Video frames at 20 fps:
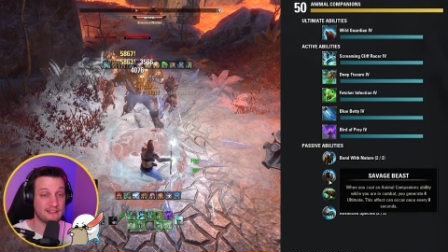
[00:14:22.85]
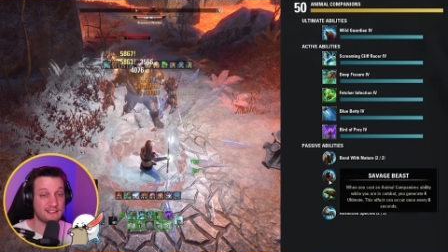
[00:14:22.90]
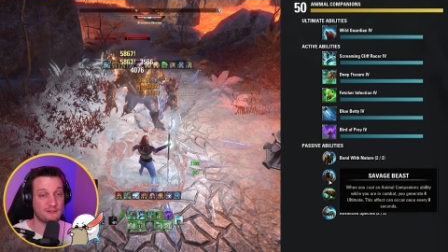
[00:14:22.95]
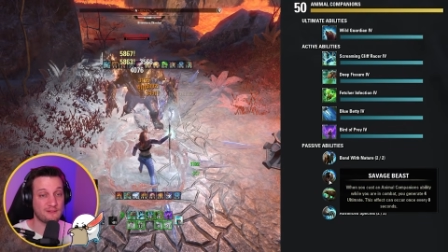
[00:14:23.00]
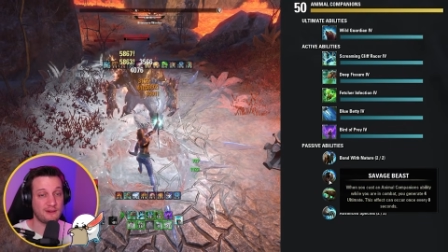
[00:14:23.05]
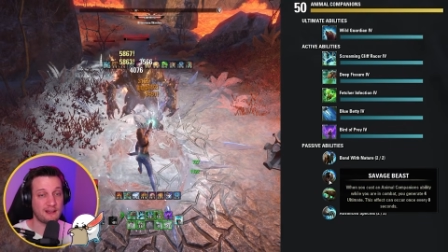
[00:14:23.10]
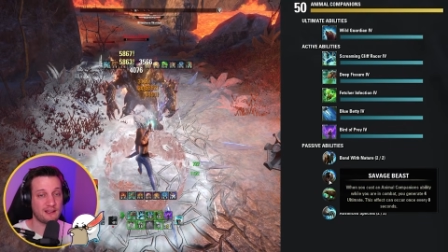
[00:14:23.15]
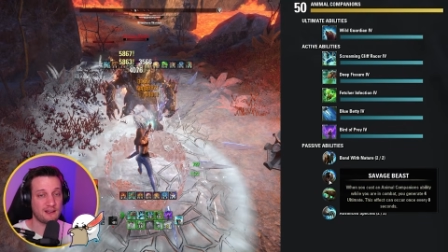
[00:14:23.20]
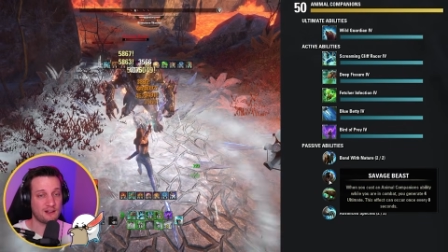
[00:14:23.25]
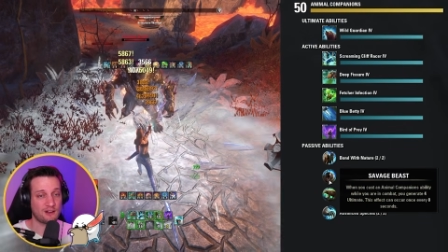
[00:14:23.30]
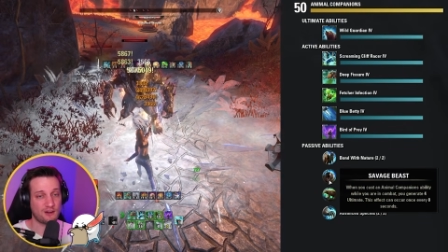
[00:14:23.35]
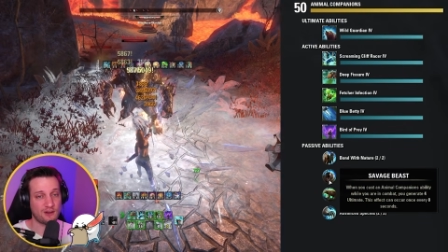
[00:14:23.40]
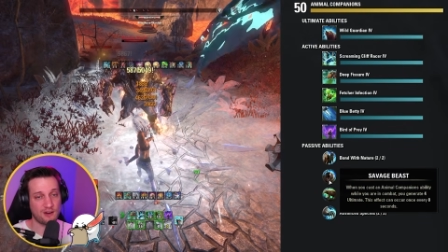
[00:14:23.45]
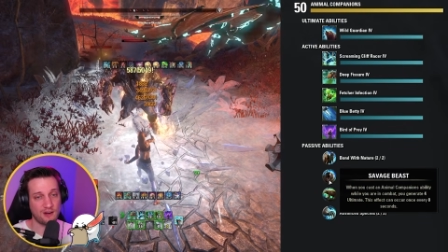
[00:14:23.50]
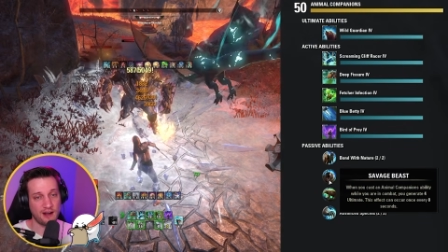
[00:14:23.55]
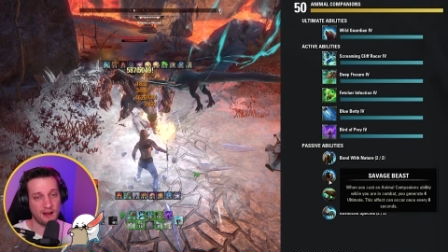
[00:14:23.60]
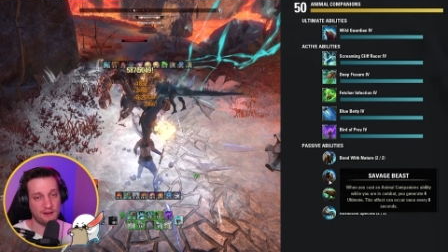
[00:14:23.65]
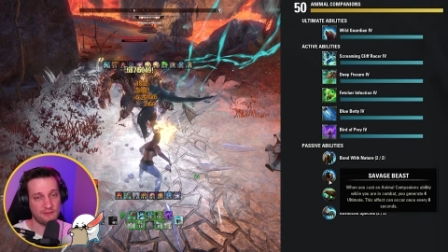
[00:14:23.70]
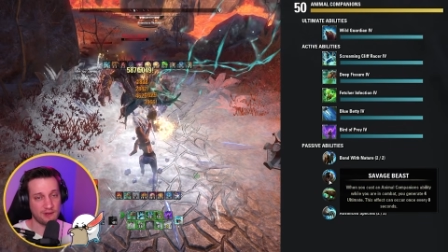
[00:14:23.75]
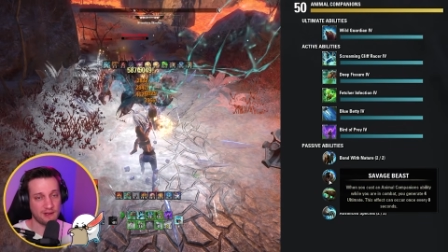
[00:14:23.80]
This effect can
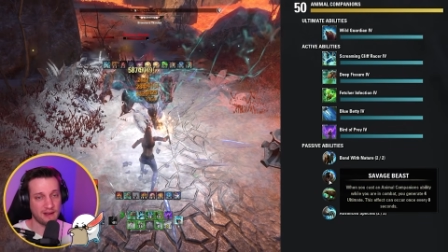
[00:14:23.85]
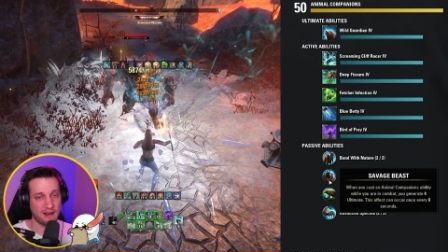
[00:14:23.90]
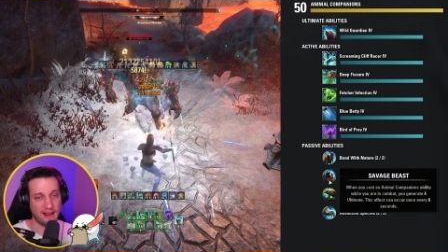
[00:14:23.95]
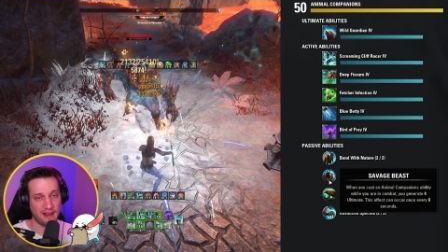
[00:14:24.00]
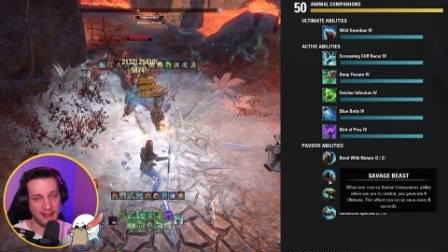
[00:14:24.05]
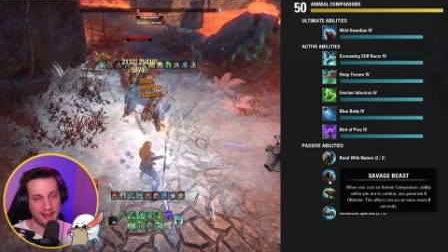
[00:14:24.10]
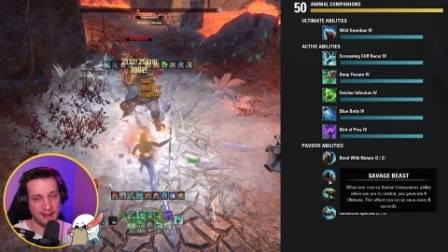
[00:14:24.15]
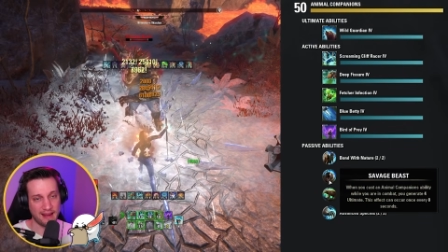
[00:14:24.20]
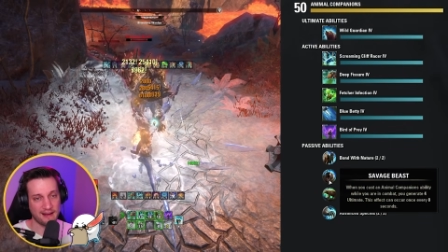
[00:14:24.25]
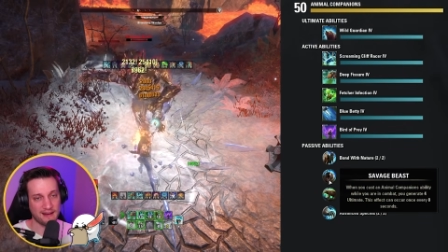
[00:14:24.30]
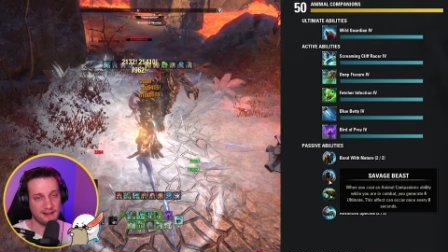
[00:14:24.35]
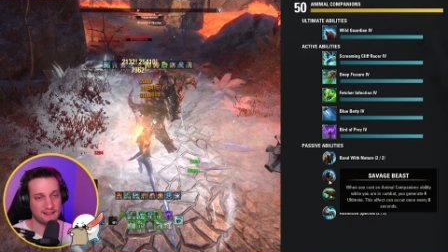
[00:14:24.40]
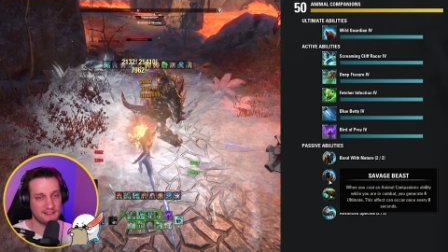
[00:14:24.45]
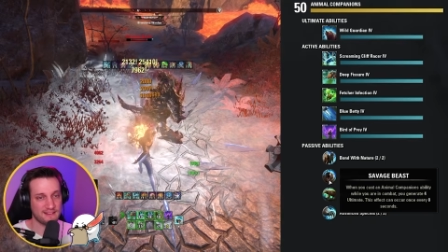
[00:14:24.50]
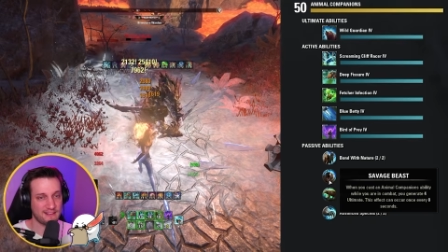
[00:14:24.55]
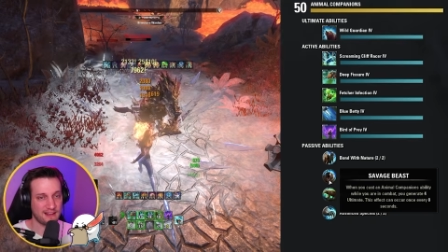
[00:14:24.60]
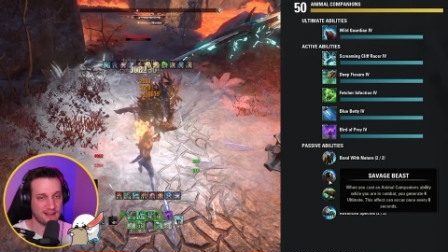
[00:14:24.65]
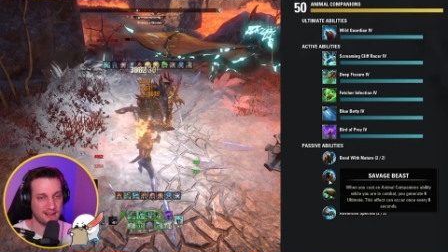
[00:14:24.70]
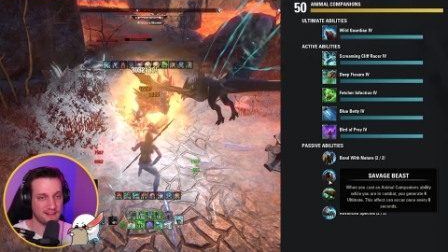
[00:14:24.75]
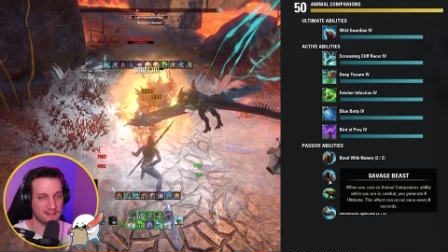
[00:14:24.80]
occur every 8
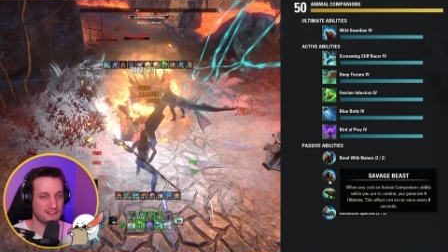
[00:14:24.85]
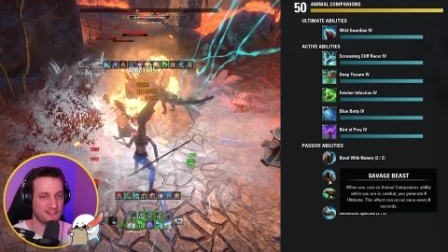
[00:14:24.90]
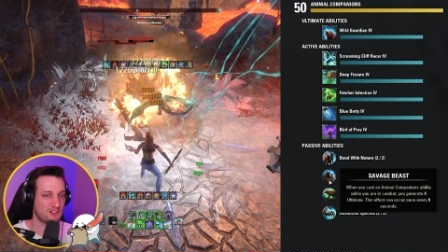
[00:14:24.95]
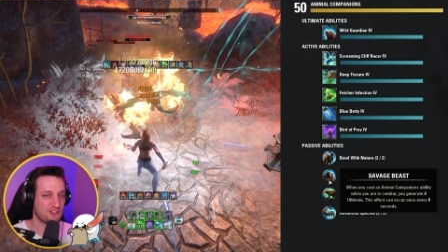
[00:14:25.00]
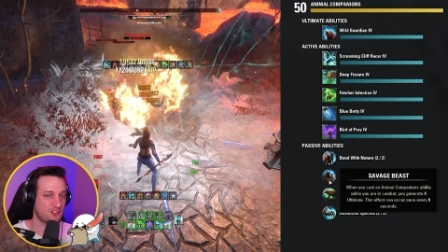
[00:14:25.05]
seconds.